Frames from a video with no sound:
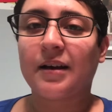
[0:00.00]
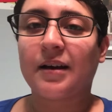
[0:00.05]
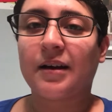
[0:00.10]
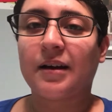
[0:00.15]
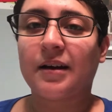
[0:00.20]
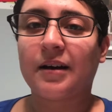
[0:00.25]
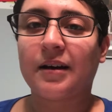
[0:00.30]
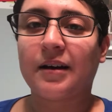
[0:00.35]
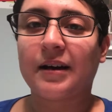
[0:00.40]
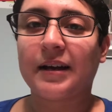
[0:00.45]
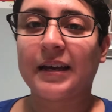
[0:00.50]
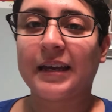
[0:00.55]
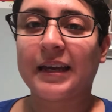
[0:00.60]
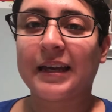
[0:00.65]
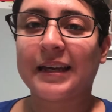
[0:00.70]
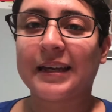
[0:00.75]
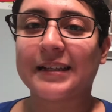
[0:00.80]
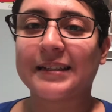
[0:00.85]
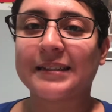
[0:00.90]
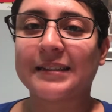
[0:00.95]

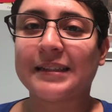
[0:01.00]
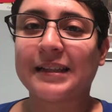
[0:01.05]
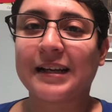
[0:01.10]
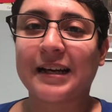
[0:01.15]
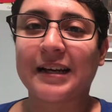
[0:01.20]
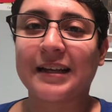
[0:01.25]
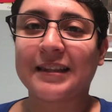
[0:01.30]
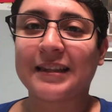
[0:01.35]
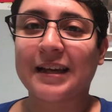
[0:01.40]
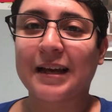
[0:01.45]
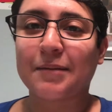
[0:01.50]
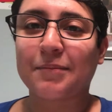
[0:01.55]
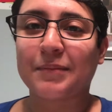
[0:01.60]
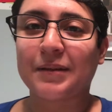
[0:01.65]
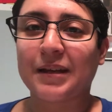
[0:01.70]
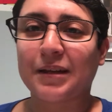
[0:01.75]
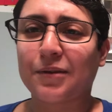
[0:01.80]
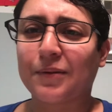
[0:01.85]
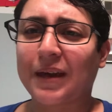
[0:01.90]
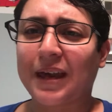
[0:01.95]
And that
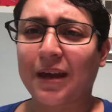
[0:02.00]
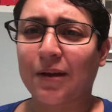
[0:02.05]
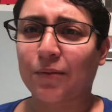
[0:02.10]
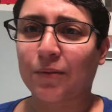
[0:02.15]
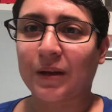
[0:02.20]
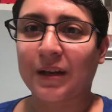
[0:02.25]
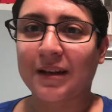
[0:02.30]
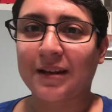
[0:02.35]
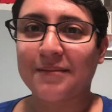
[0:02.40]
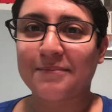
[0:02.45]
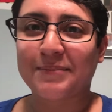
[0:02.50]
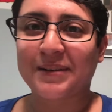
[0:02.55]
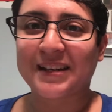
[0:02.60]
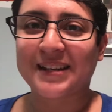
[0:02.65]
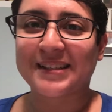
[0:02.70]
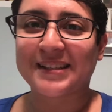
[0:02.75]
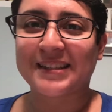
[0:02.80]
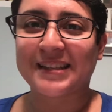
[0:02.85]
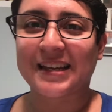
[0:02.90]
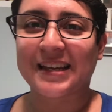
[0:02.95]
you can't read it,
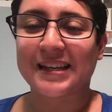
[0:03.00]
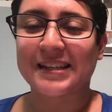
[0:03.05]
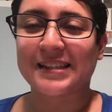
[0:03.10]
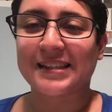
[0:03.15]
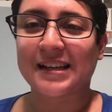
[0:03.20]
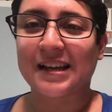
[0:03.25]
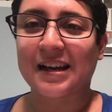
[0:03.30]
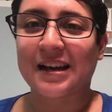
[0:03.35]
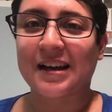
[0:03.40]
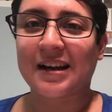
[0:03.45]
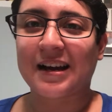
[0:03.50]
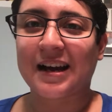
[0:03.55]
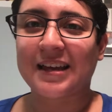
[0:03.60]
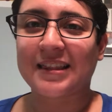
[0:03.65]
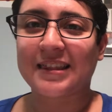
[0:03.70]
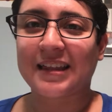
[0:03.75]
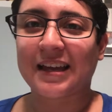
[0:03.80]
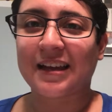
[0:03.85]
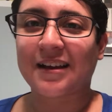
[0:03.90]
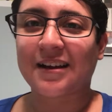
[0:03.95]
but it says,
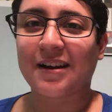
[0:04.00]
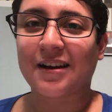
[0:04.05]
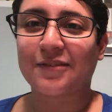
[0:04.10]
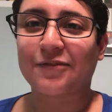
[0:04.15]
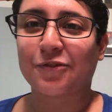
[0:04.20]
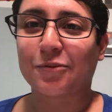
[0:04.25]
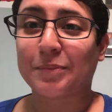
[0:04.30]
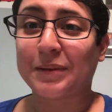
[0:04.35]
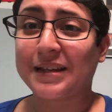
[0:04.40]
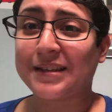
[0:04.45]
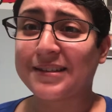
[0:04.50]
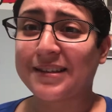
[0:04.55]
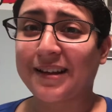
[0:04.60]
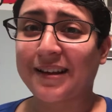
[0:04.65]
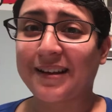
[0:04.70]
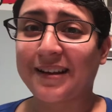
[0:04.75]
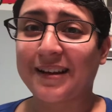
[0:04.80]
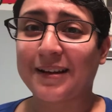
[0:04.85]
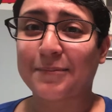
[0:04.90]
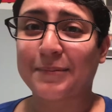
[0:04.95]
I thank God for
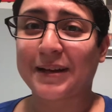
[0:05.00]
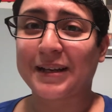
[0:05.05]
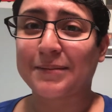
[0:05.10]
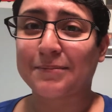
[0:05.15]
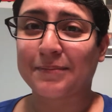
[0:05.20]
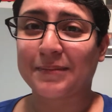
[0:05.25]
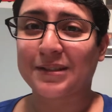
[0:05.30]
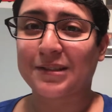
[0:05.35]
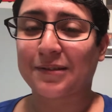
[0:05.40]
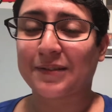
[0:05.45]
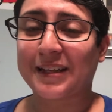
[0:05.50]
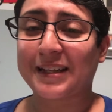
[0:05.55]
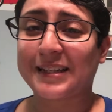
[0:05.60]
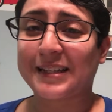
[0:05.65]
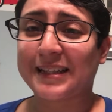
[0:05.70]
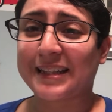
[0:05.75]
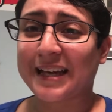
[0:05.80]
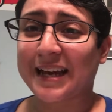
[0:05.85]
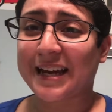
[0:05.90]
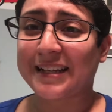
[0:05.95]
pizza. And so they
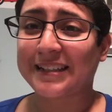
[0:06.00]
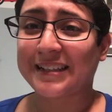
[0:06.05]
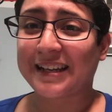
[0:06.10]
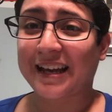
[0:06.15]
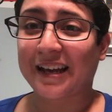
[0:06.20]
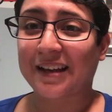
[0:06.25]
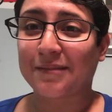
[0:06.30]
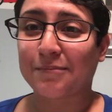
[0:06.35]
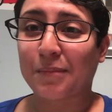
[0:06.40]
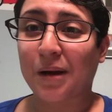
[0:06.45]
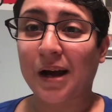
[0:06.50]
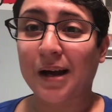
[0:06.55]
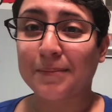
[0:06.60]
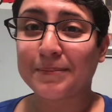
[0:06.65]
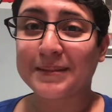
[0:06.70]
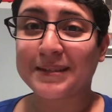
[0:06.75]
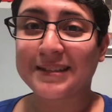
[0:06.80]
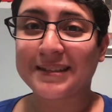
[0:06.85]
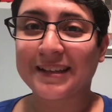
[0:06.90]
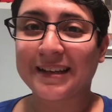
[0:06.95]
did that at
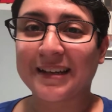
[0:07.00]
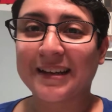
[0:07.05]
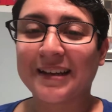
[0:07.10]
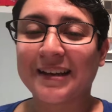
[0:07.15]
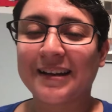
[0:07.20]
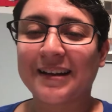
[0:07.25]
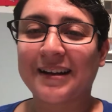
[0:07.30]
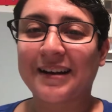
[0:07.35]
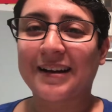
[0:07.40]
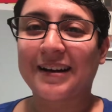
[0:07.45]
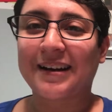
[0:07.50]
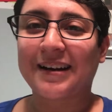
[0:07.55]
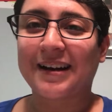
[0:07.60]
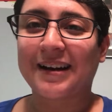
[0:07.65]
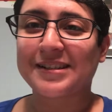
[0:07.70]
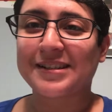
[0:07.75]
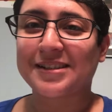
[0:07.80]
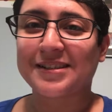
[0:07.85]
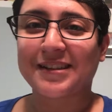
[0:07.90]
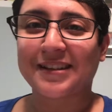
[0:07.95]
MOPS.
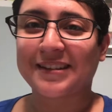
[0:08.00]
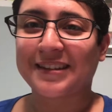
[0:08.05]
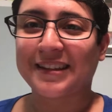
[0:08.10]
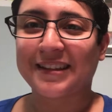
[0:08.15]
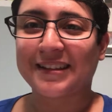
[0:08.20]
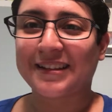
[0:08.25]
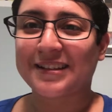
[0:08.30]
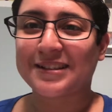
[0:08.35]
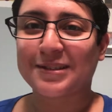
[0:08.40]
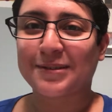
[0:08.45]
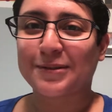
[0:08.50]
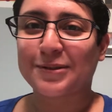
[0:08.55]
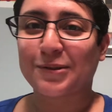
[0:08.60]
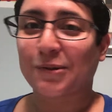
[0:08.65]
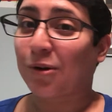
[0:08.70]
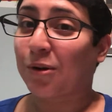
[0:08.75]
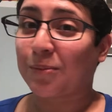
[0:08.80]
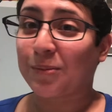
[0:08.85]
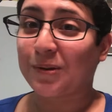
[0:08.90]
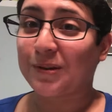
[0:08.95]
I just thought that's so
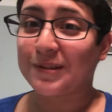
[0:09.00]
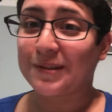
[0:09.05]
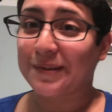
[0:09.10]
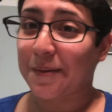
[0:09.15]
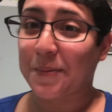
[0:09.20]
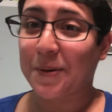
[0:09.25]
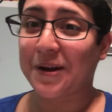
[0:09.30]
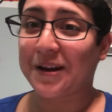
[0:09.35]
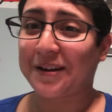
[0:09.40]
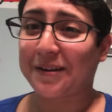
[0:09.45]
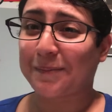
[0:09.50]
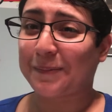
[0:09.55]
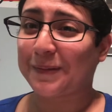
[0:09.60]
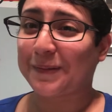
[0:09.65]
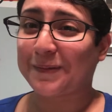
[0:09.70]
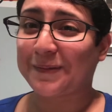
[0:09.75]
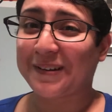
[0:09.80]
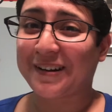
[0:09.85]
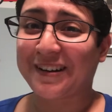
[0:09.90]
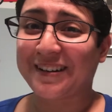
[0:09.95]
adorable, so I put it up
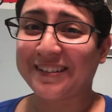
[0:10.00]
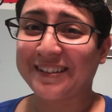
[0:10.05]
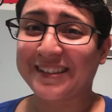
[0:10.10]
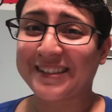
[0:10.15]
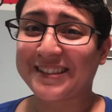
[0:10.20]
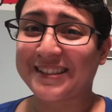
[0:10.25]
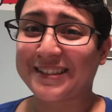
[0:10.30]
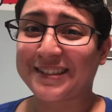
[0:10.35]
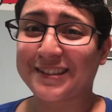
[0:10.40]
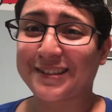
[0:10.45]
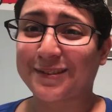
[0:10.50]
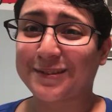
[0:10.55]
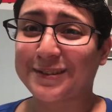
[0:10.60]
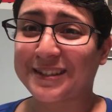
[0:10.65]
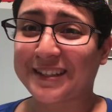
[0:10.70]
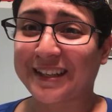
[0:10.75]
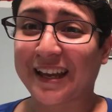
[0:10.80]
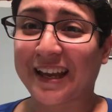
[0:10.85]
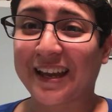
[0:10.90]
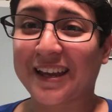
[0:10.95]
on the wall because it's so
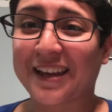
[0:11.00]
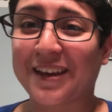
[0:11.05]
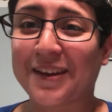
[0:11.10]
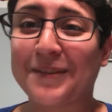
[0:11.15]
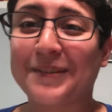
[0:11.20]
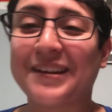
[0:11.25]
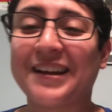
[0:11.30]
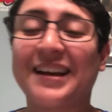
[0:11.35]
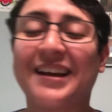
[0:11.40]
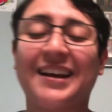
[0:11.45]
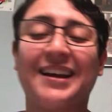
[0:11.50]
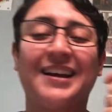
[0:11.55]
stinking cute.